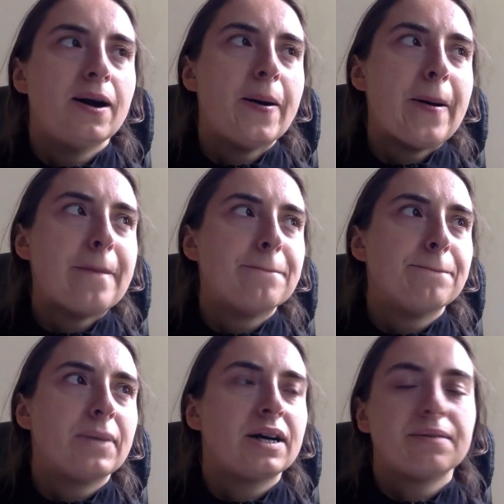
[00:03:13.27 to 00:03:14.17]

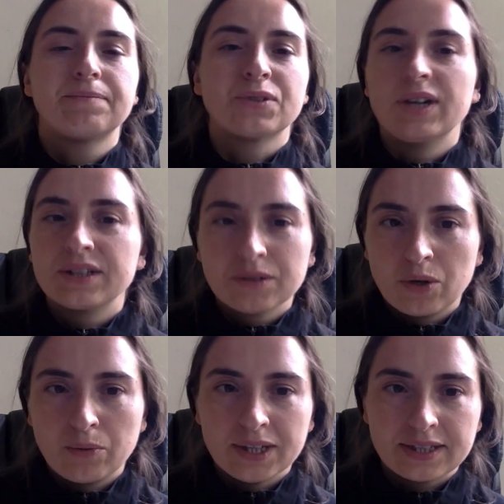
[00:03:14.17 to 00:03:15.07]
So I don't
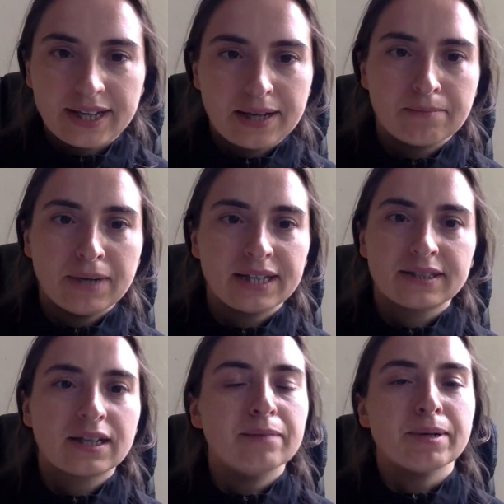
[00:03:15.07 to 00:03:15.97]
know what they
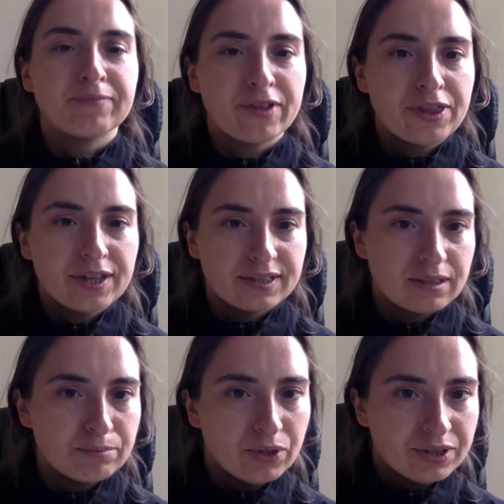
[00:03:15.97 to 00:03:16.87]
might come up with at
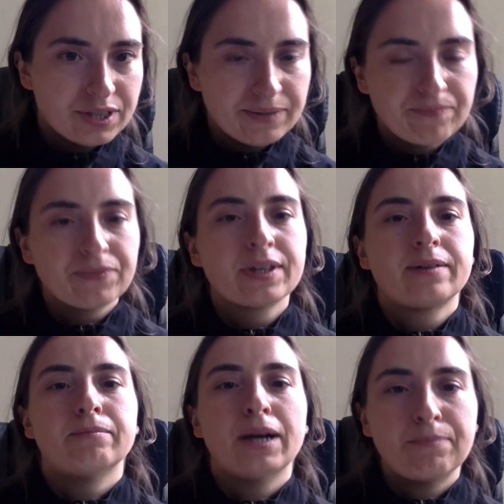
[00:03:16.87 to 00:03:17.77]
some point.
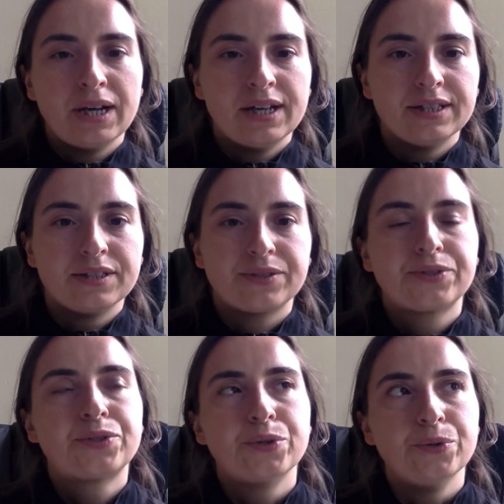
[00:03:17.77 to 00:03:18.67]
My plan
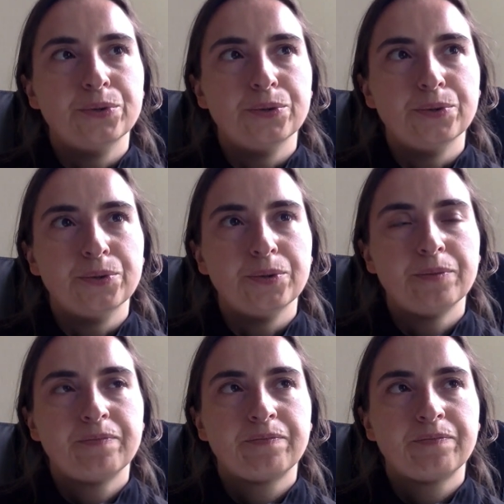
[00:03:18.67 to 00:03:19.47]
is to